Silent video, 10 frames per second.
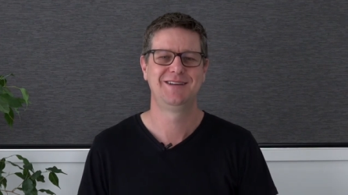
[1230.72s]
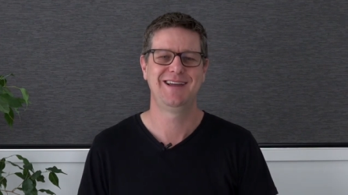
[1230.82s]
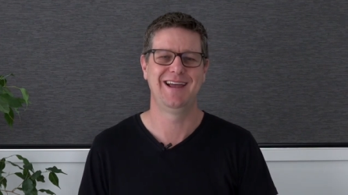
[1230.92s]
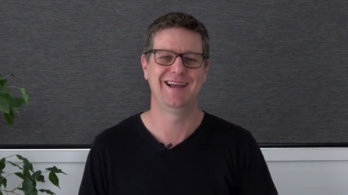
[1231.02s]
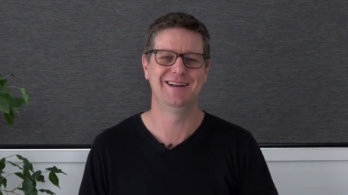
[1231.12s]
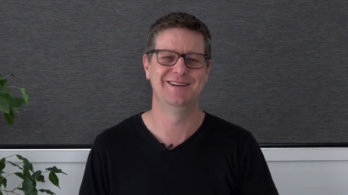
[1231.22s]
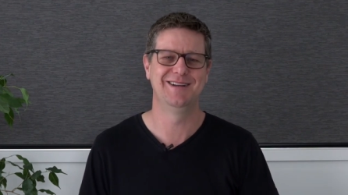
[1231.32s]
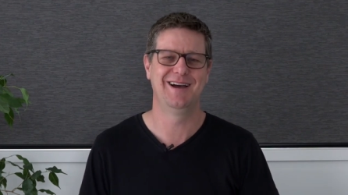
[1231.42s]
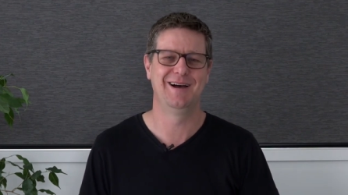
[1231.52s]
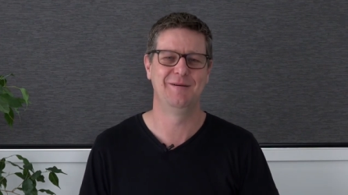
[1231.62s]
and
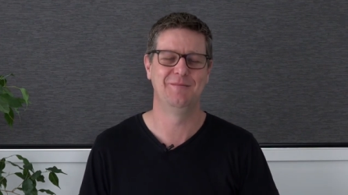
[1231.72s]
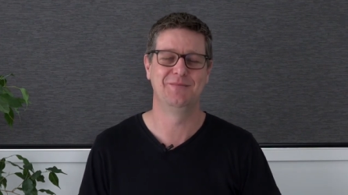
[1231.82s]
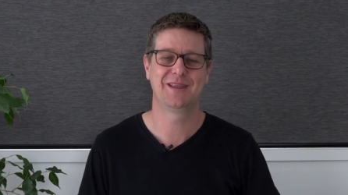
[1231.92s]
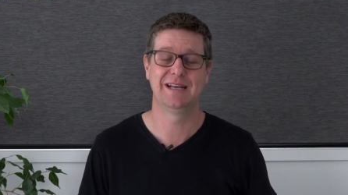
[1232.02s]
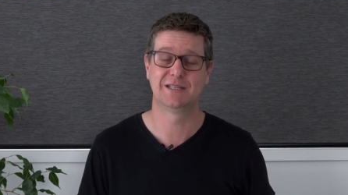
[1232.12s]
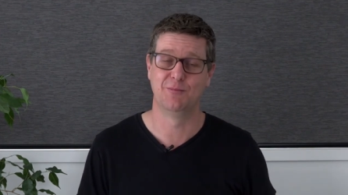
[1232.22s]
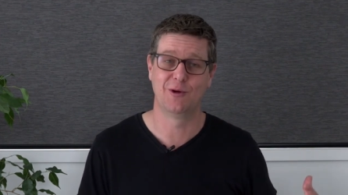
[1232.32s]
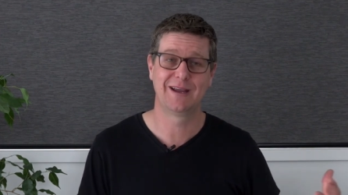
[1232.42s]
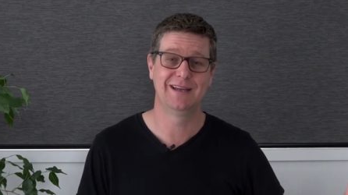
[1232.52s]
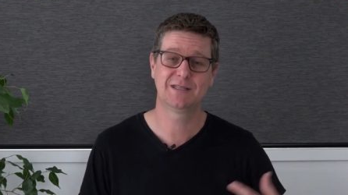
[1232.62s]
to
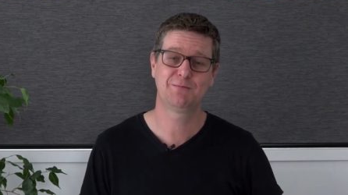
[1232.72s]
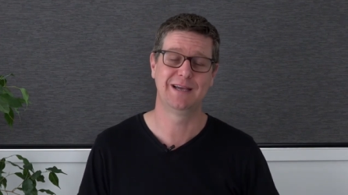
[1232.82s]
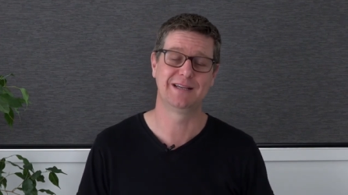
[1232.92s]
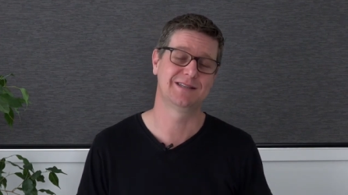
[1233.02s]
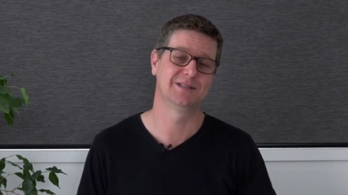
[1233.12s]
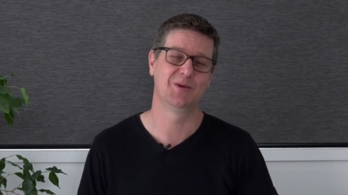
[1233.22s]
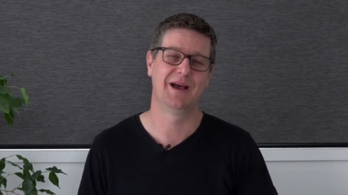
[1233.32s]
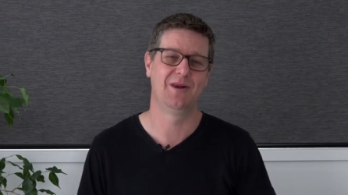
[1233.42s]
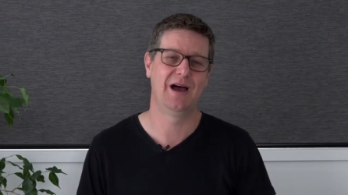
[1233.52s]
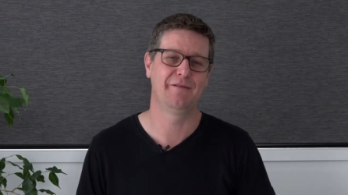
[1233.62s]
bring his peace into
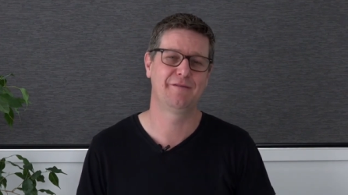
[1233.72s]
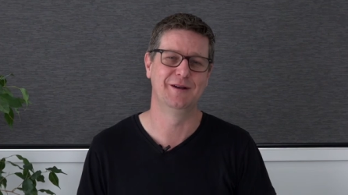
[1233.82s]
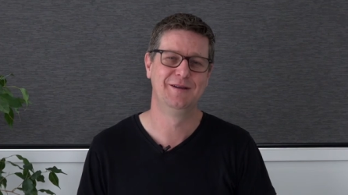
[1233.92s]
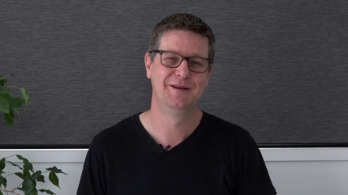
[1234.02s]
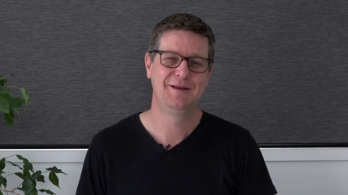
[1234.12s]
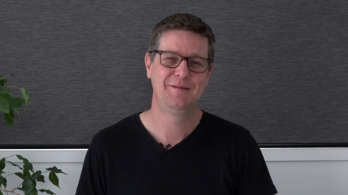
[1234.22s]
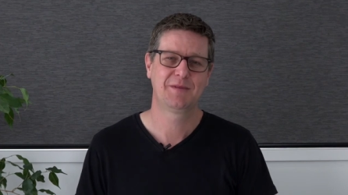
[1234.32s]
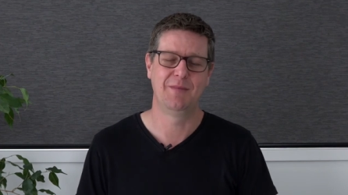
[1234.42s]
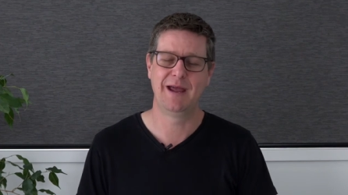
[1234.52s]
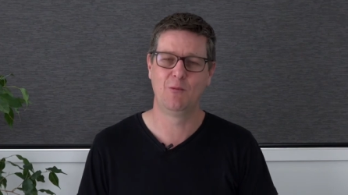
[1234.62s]
our life. And
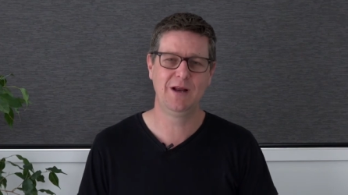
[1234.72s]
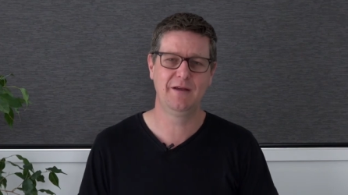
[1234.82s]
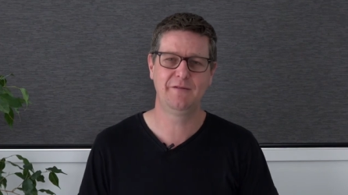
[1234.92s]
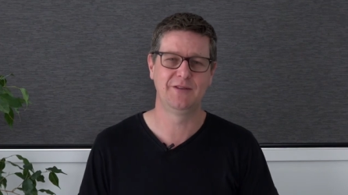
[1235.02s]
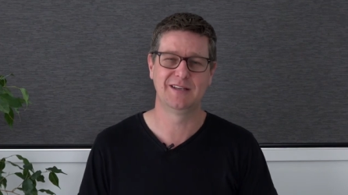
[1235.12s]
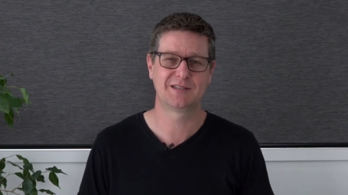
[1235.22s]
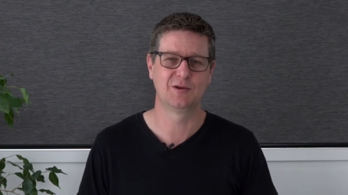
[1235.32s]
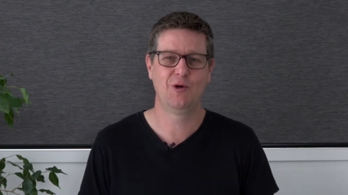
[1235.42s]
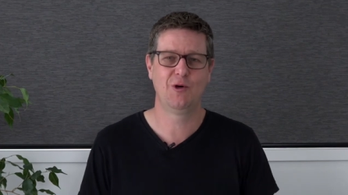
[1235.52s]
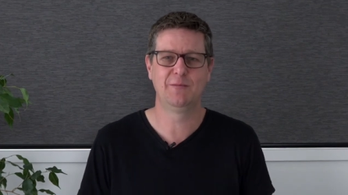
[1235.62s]
man, we live in this
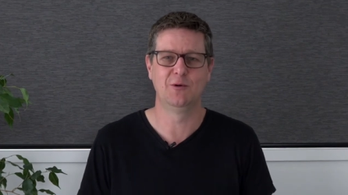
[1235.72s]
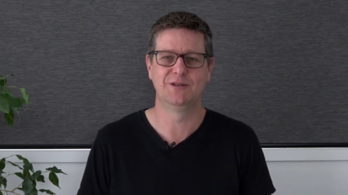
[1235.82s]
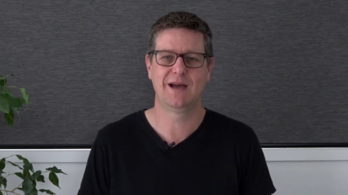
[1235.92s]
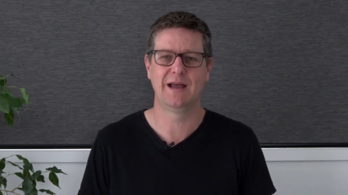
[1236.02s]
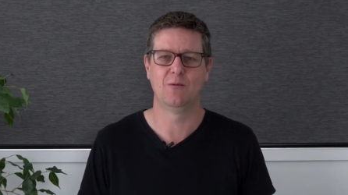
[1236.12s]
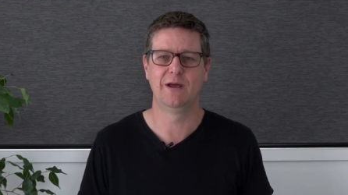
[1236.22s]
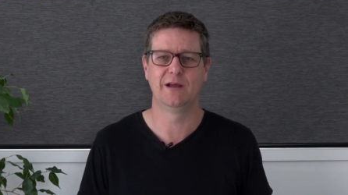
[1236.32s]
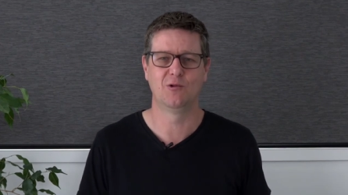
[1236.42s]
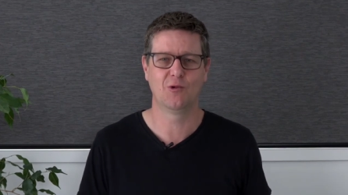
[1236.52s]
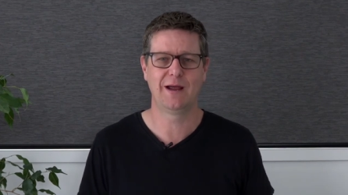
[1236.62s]
incredible day where
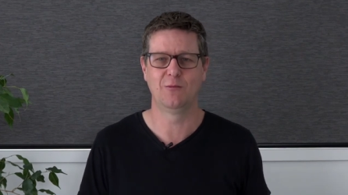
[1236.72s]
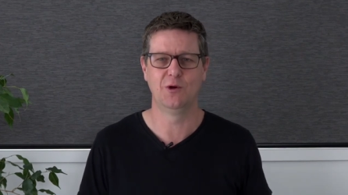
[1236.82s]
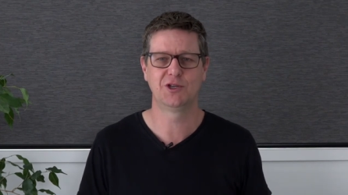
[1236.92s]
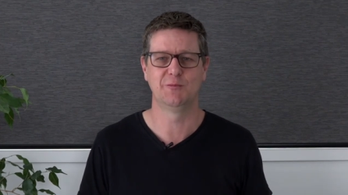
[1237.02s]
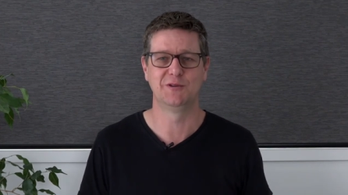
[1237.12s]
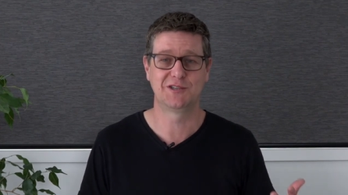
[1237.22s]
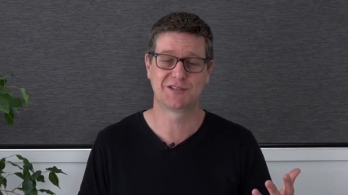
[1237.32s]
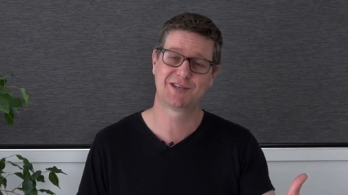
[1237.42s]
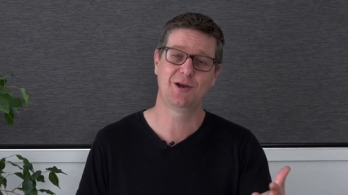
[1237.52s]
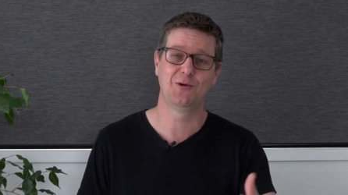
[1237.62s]
great worship is
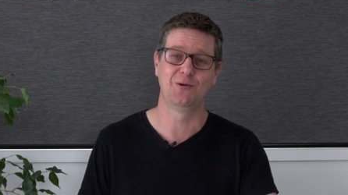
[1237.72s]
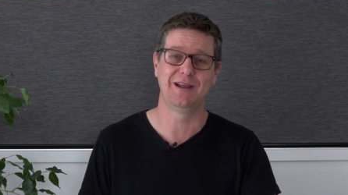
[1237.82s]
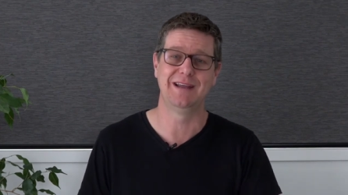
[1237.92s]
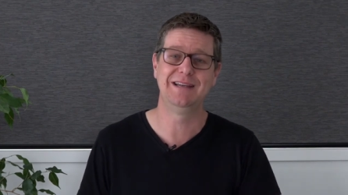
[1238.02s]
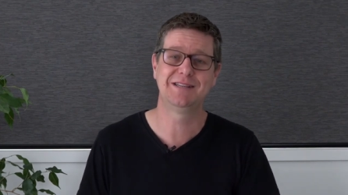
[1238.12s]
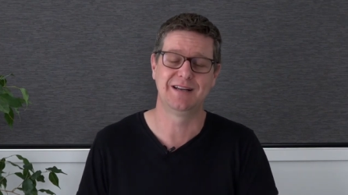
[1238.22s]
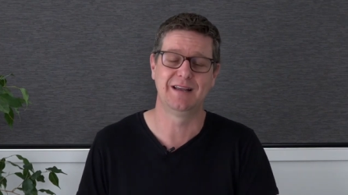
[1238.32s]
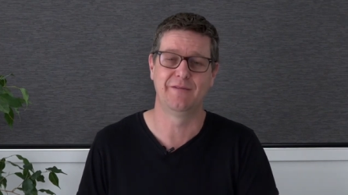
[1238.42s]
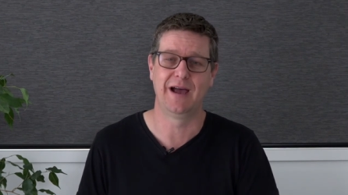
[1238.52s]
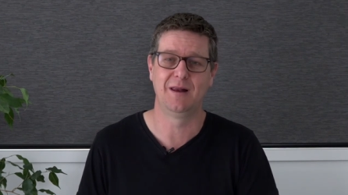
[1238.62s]
just so easily
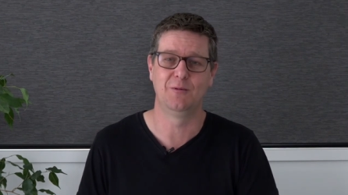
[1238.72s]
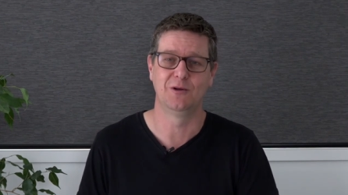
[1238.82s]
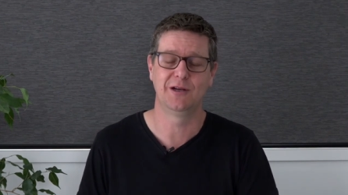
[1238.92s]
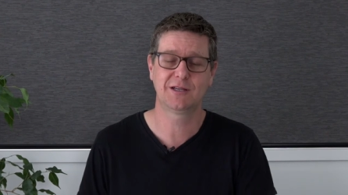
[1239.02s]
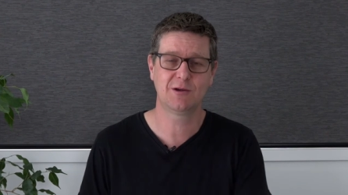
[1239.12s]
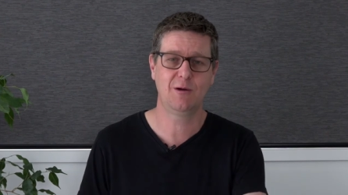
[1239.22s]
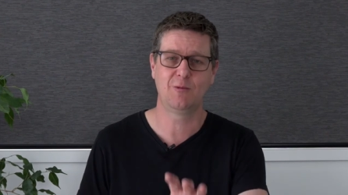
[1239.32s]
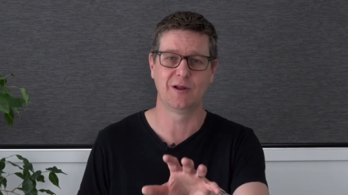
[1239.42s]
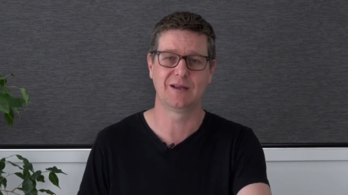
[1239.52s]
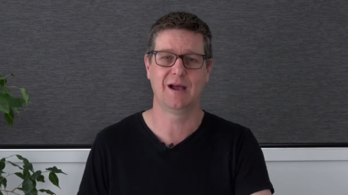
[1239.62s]
available. You know, so I
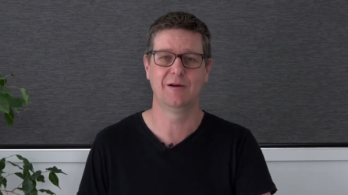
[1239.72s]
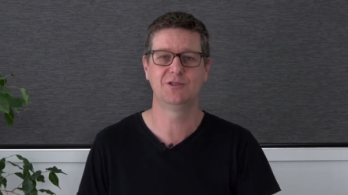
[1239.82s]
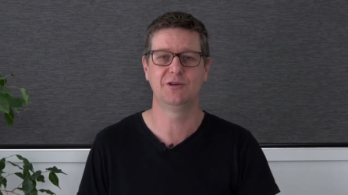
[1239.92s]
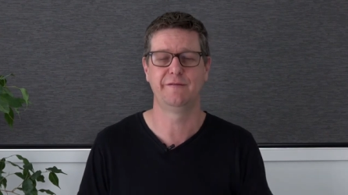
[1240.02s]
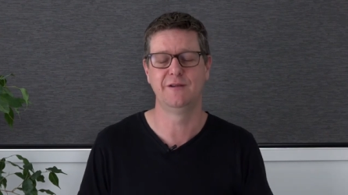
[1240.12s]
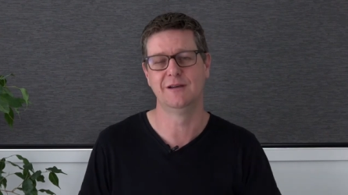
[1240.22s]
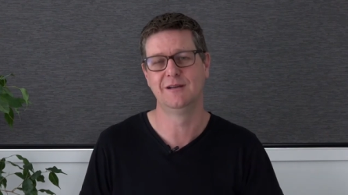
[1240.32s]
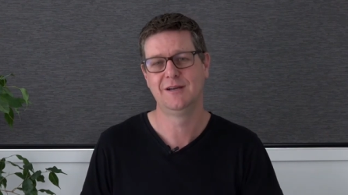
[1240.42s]
want to encourage you for your